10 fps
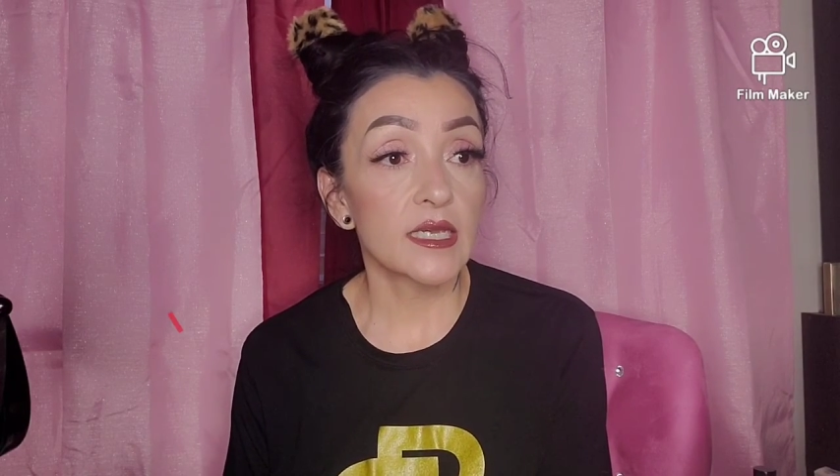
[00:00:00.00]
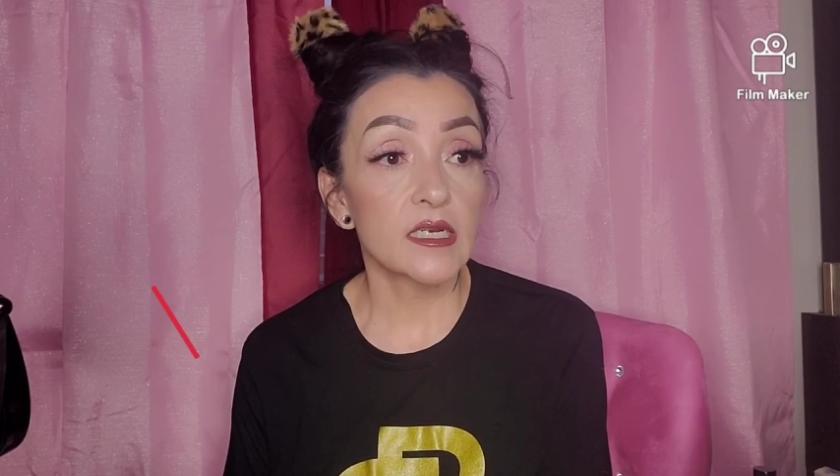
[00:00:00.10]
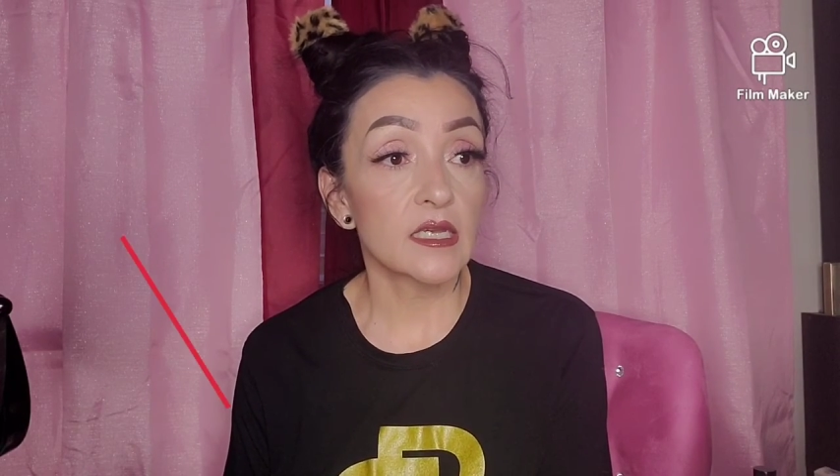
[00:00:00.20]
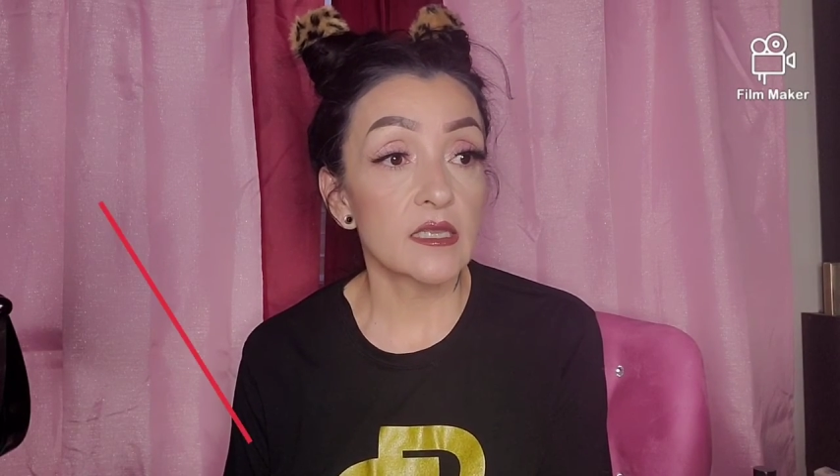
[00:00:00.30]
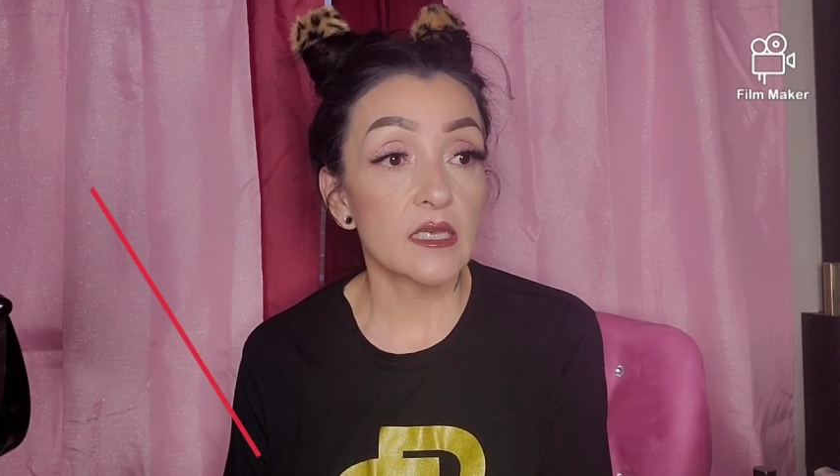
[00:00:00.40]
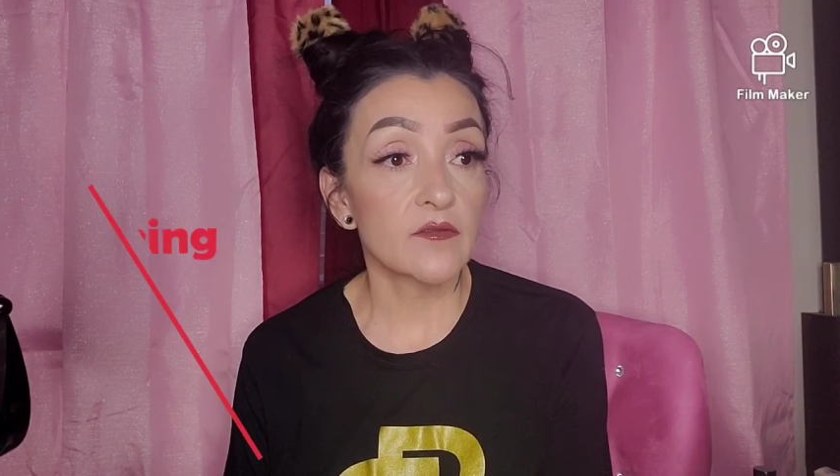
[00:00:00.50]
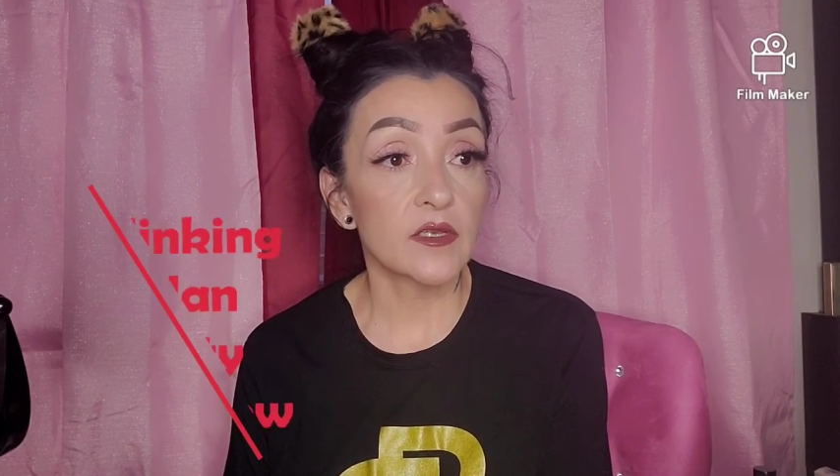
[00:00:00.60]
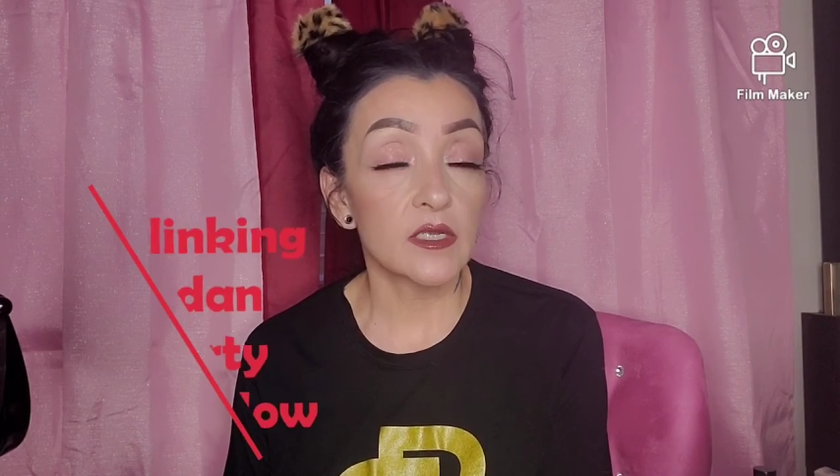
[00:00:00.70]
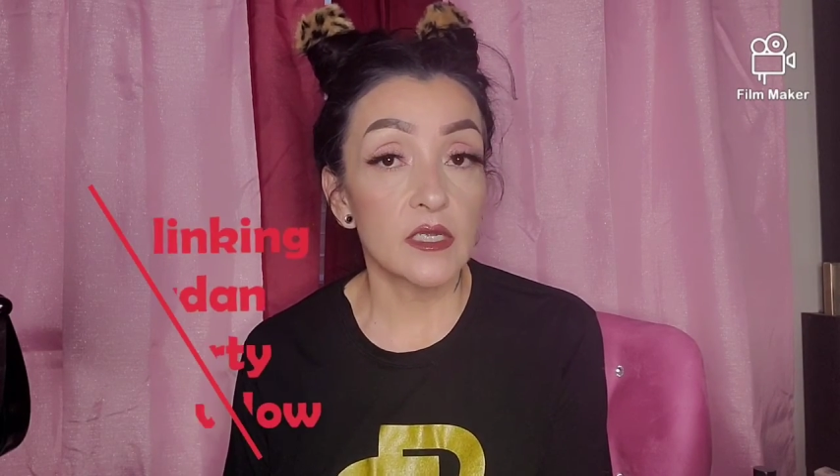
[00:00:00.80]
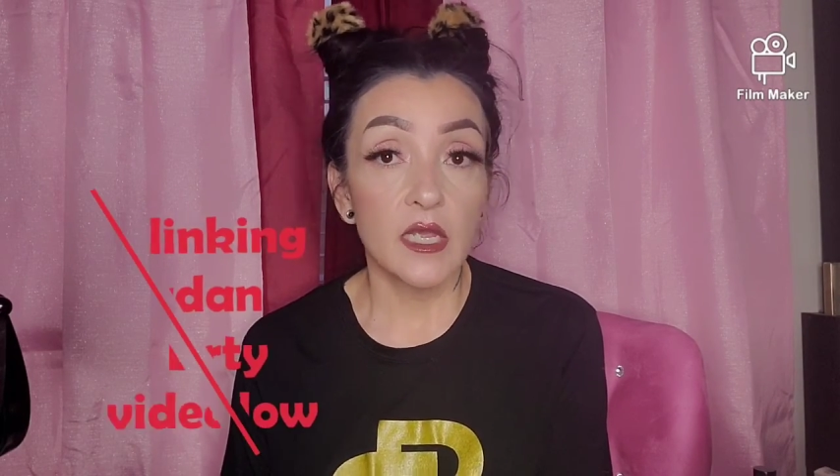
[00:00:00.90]
cannot think of
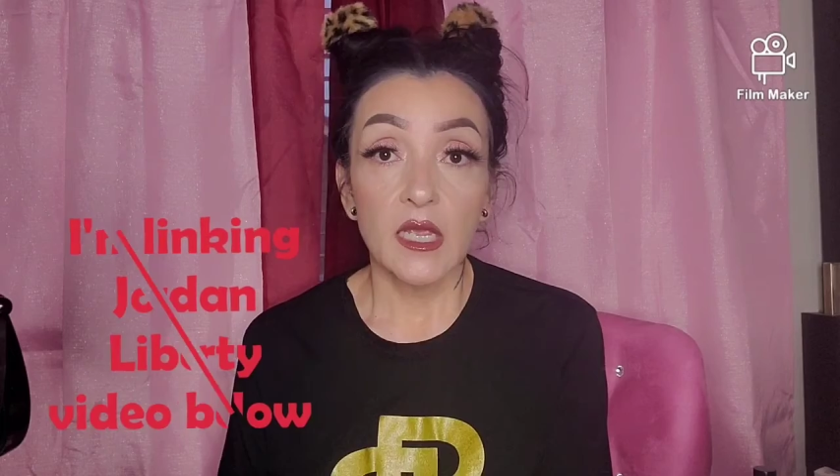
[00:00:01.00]
it.